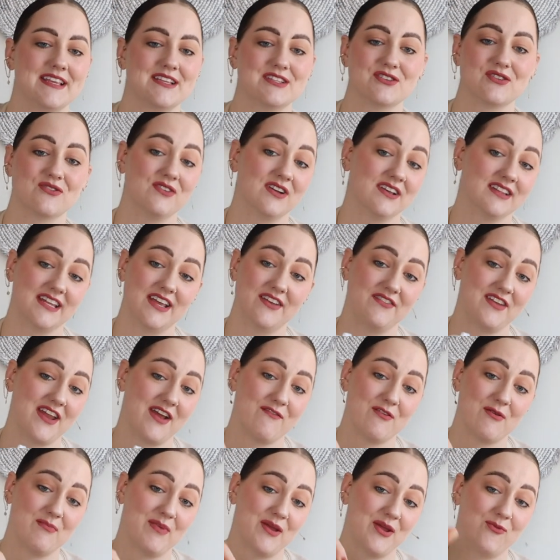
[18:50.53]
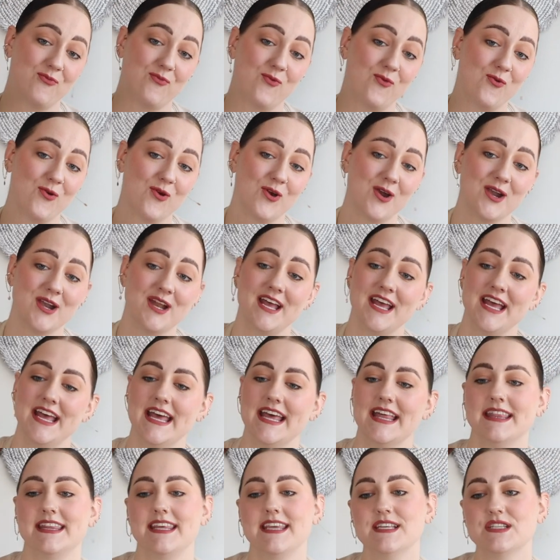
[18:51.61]
These look like they've never been worn.
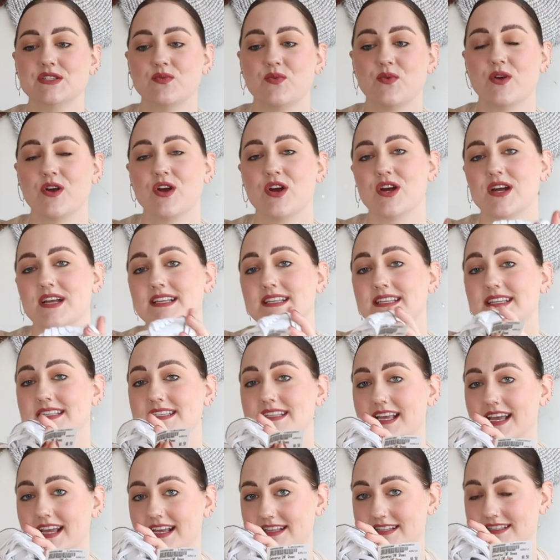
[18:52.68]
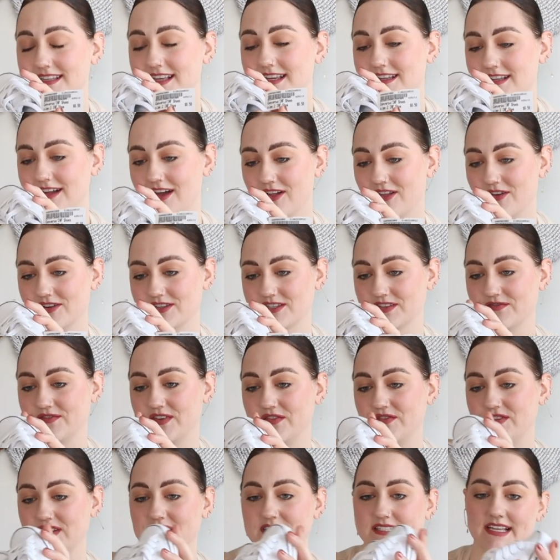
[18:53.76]
These were
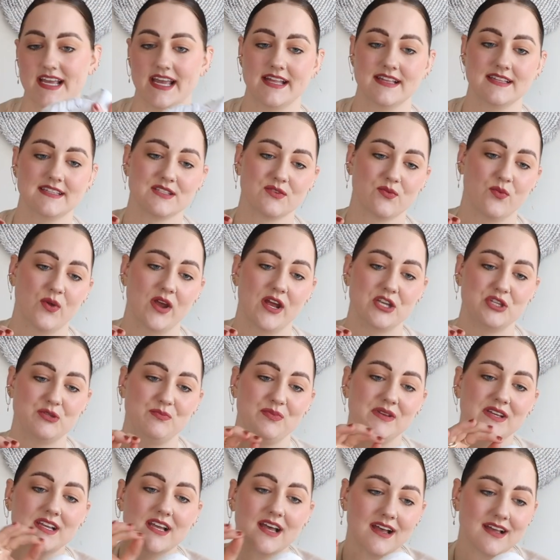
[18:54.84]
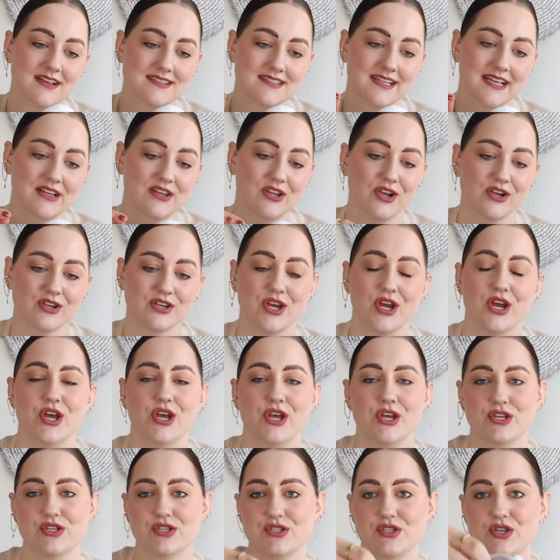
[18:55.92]
$6.50, which because they looked
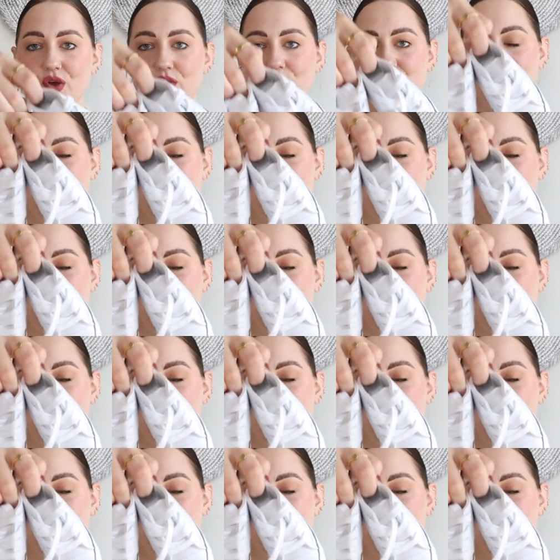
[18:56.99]
so